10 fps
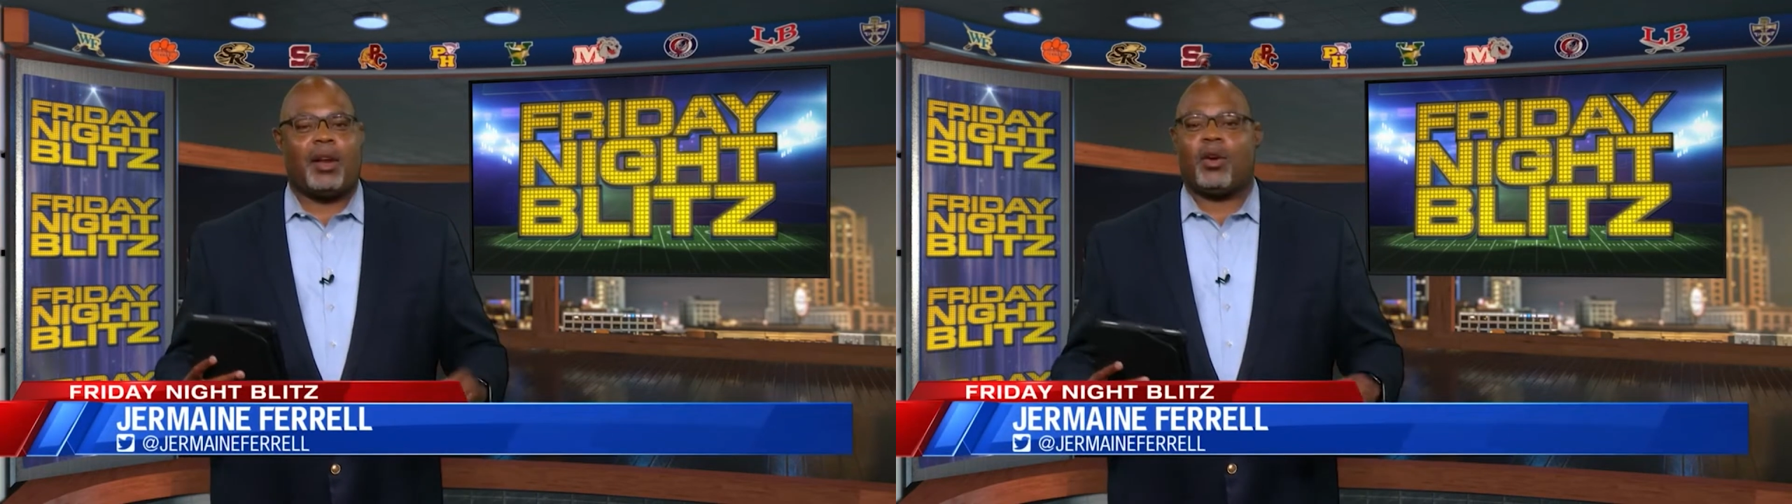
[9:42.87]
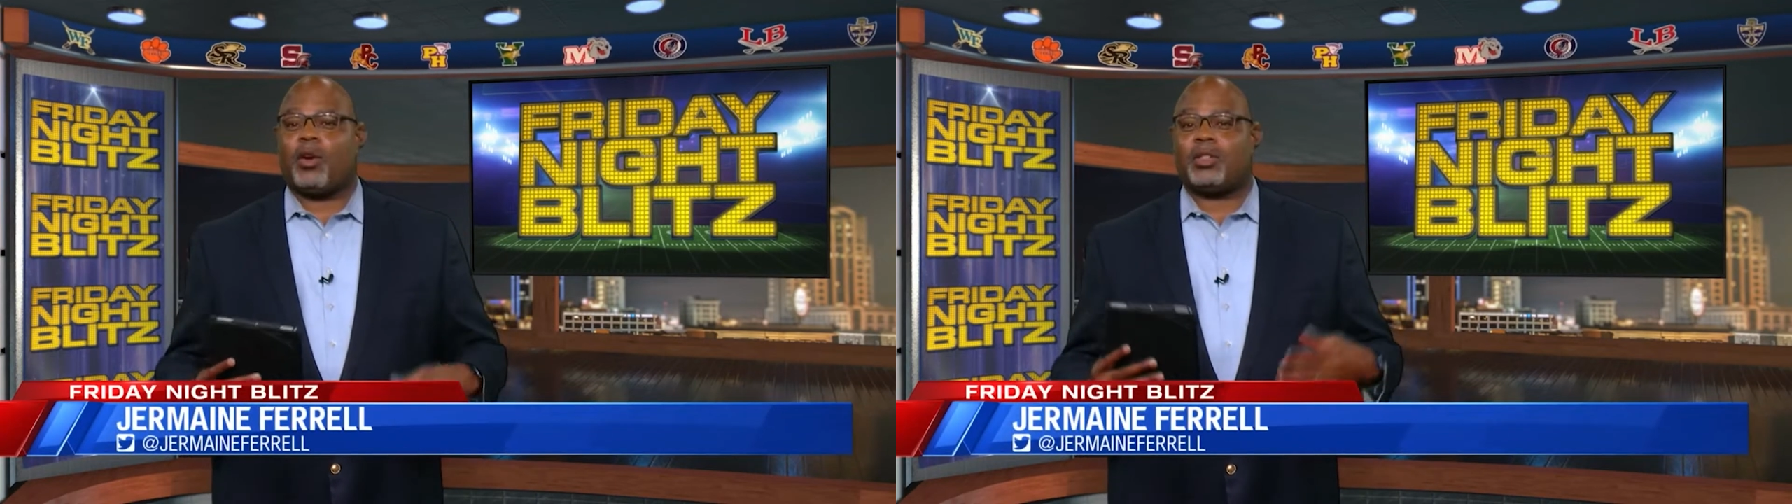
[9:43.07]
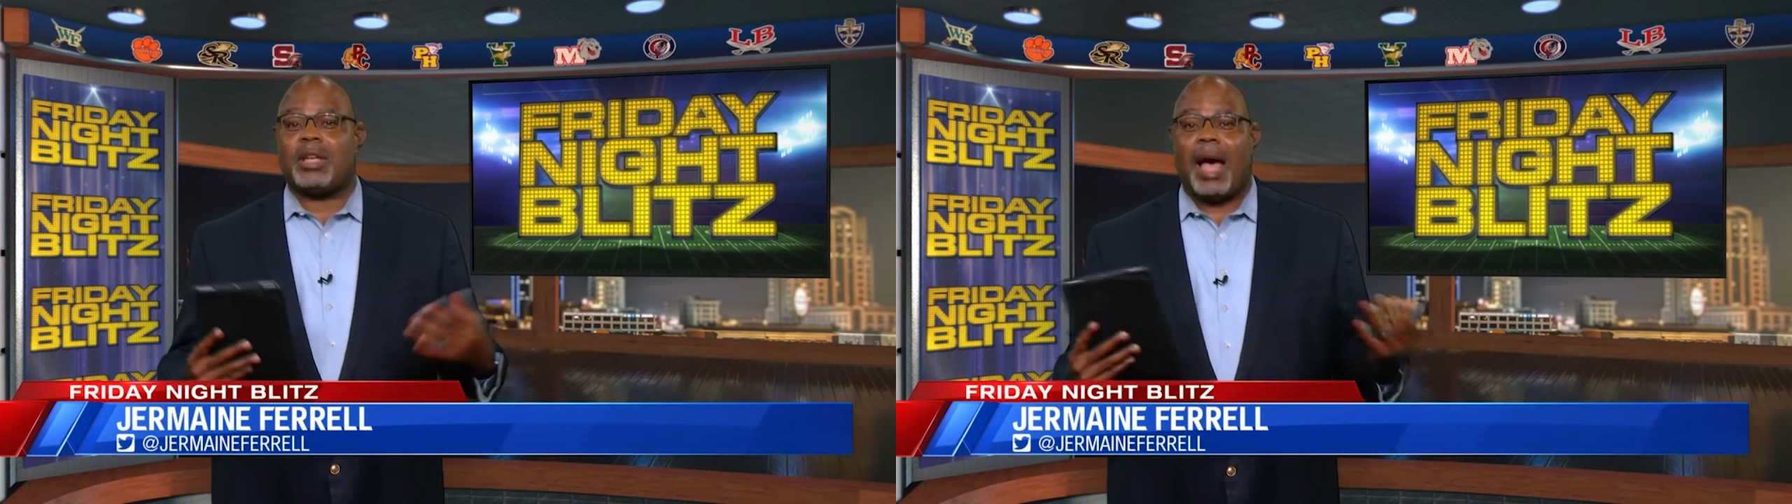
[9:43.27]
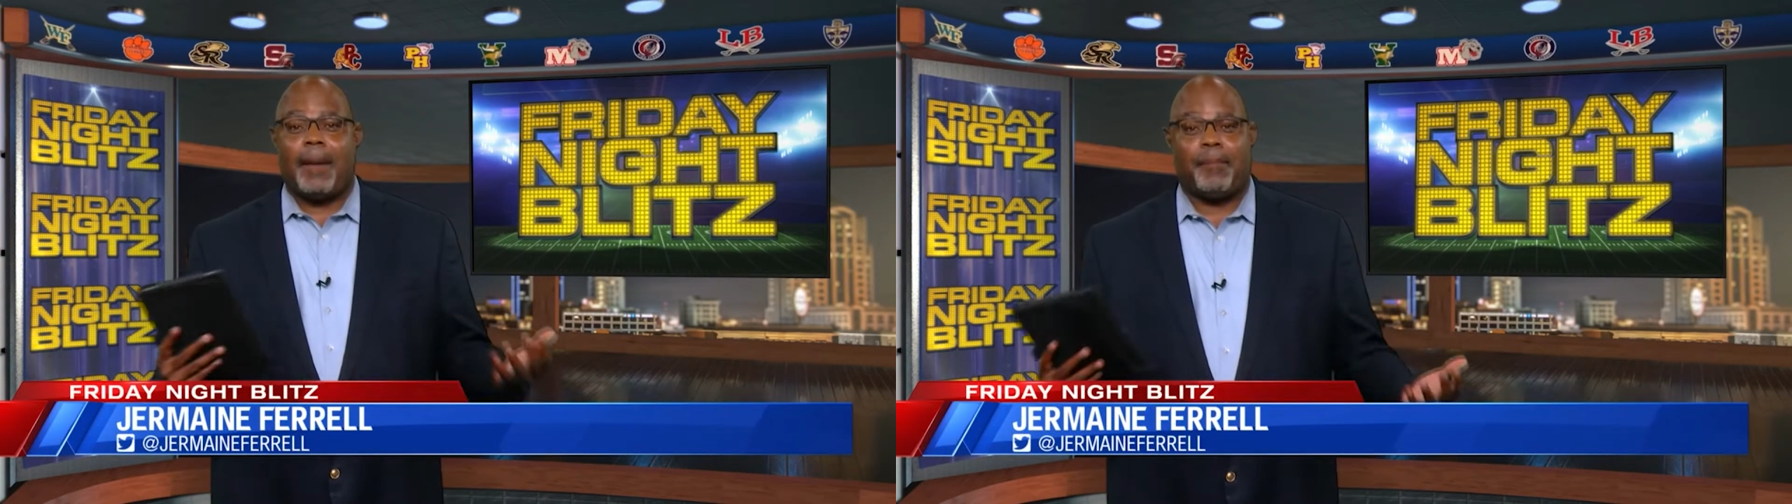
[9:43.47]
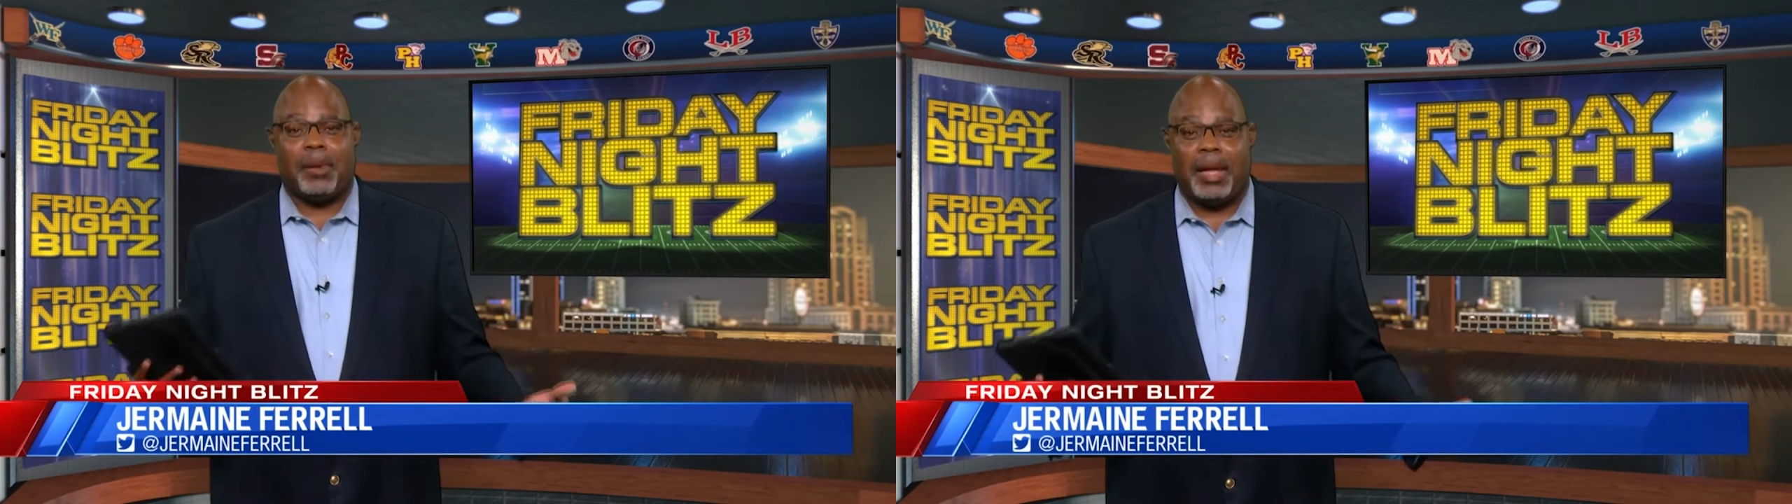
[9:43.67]
on our
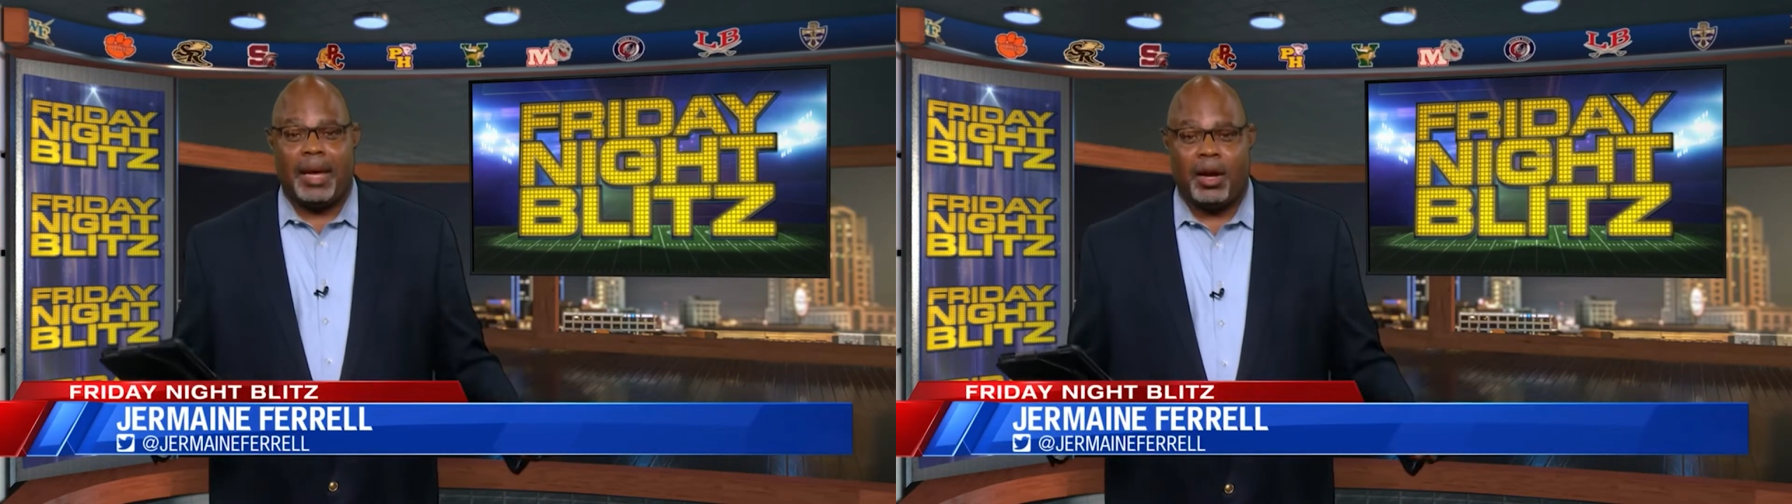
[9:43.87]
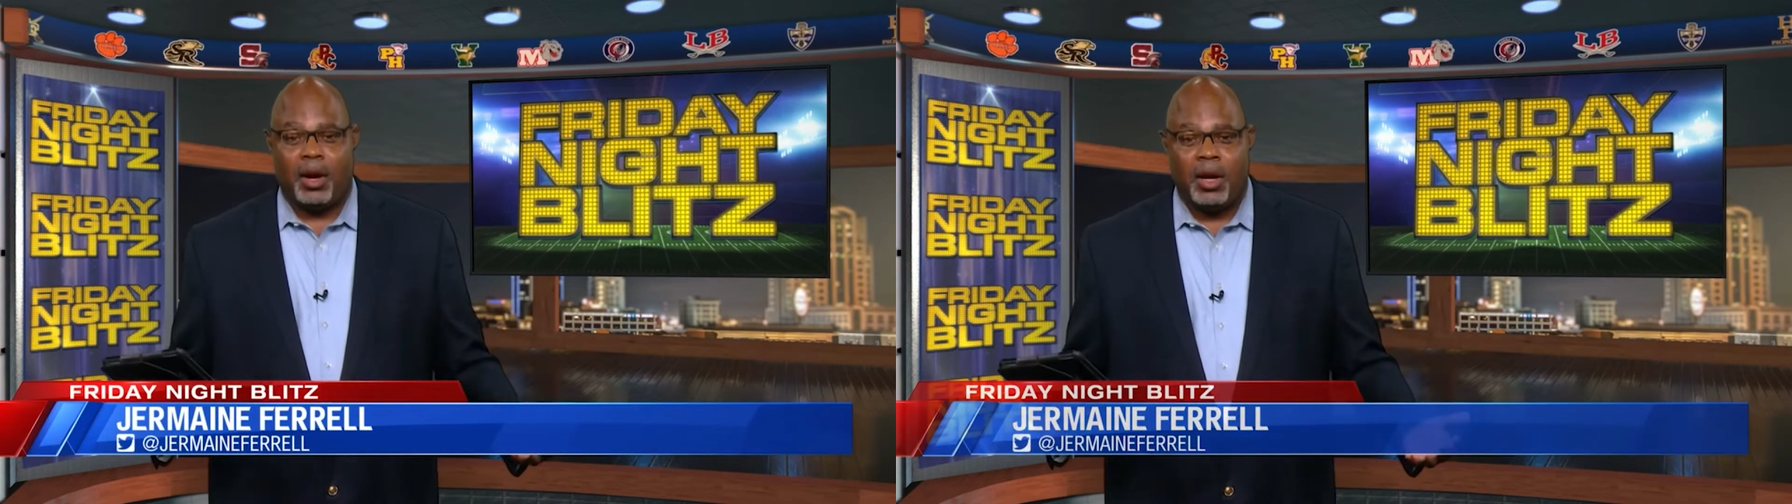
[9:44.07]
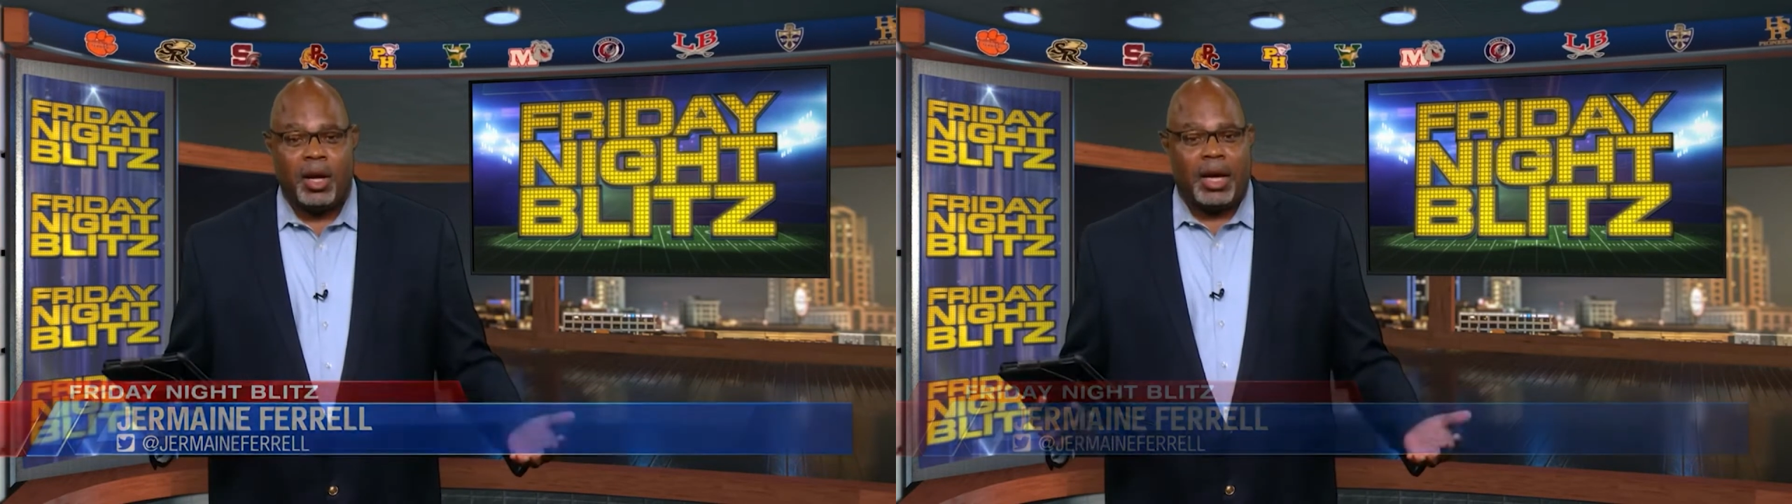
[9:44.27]
top player.